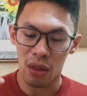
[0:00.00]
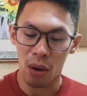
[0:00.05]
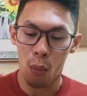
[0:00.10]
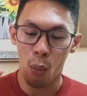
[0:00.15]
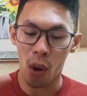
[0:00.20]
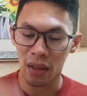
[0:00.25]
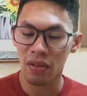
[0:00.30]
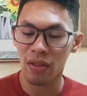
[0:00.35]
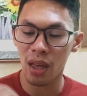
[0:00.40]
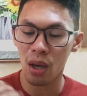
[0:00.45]

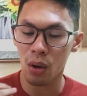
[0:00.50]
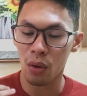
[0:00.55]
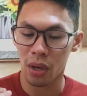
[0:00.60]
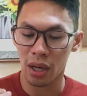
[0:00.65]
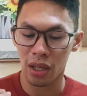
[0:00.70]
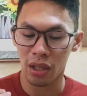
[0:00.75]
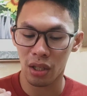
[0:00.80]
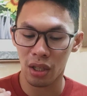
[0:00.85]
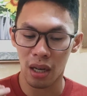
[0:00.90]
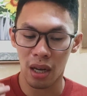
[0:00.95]
What they
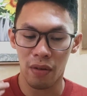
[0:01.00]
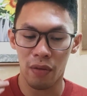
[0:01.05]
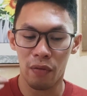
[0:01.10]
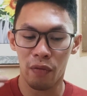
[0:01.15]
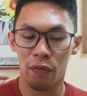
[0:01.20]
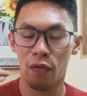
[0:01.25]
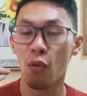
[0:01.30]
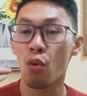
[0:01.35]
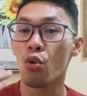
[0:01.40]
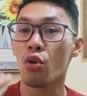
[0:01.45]
want
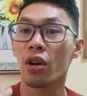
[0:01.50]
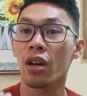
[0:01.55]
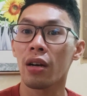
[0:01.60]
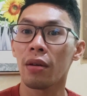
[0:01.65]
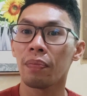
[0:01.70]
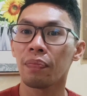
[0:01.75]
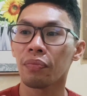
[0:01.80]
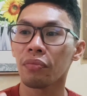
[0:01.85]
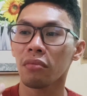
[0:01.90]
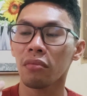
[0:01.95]

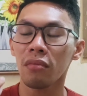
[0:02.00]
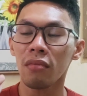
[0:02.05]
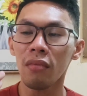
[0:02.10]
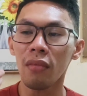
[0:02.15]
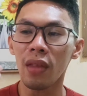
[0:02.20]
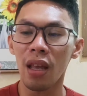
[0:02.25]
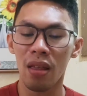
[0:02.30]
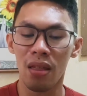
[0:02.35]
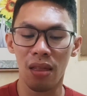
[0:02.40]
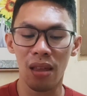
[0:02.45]
for
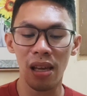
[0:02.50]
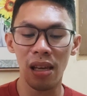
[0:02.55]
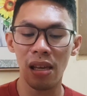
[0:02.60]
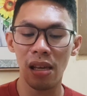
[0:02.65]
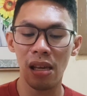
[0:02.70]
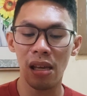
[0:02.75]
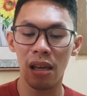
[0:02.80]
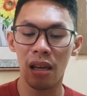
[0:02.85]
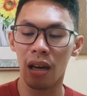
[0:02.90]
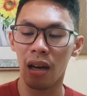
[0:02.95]

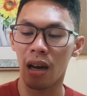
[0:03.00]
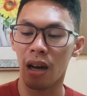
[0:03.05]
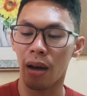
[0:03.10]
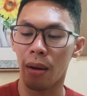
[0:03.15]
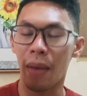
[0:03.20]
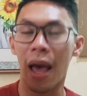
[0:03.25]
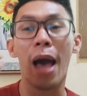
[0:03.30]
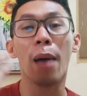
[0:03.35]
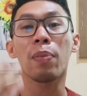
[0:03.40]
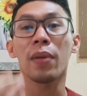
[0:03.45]
the
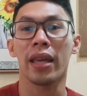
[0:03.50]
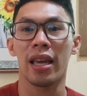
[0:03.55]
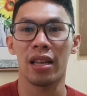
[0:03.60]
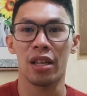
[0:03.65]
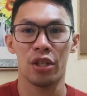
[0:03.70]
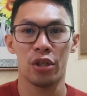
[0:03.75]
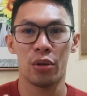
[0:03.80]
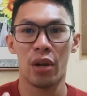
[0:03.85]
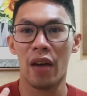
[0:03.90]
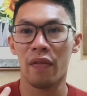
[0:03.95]
applicant
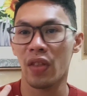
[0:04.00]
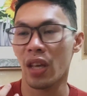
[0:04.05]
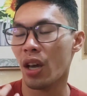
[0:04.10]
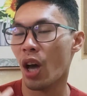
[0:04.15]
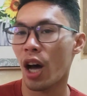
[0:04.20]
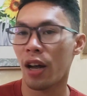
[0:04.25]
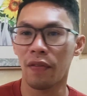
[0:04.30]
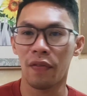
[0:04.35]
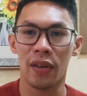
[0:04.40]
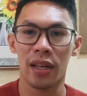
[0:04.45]
is to have the
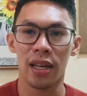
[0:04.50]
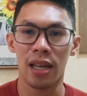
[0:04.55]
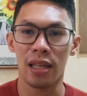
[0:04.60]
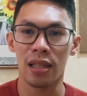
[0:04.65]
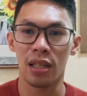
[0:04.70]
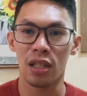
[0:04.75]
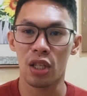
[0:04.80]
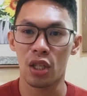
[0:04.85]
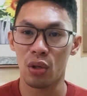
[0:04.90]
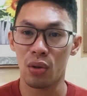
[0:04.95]

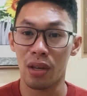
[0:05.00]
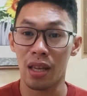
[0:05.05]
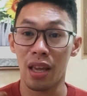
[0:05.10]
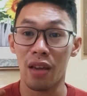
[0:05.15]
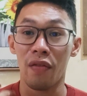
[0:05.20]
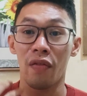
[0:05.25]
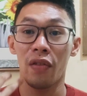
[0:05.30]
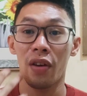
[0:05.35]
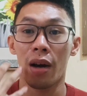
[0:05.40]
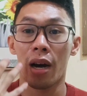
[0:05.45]
confidence to
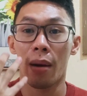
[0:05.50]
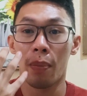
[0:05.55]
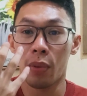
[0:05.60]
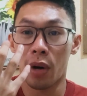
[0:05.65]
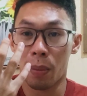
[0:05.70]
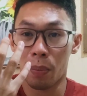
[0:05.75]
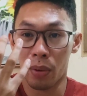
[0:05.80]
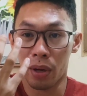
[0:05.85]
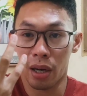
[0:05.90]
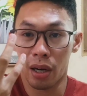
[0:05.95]
give a
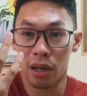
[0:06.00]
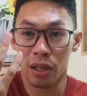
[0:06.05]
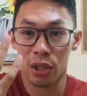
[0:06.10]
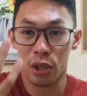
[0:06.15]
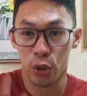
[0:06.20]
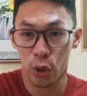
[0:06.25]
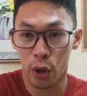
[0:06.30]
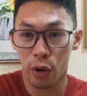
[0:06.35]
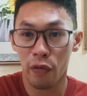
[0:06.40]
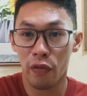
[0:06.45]
proper
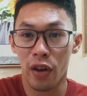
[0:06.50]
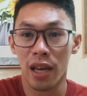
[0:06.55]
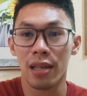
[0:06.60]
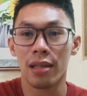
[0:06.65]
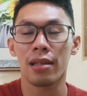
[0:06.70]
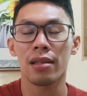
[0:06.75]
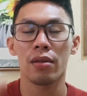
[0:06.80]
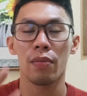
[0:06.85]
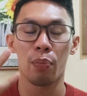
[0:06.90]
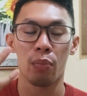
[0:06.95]

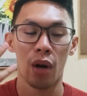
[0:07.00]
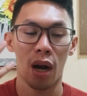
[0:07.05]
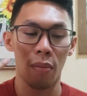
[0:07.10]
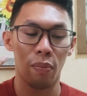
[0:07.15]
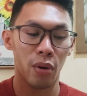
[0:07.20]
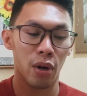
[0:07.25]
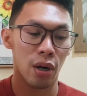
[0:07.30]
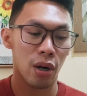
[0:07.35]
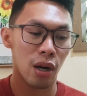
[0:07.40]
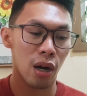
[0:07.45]
service,
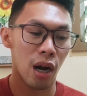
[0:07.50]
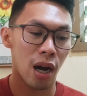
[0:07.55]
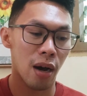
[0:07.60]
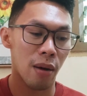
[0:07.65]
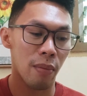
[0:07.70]
proper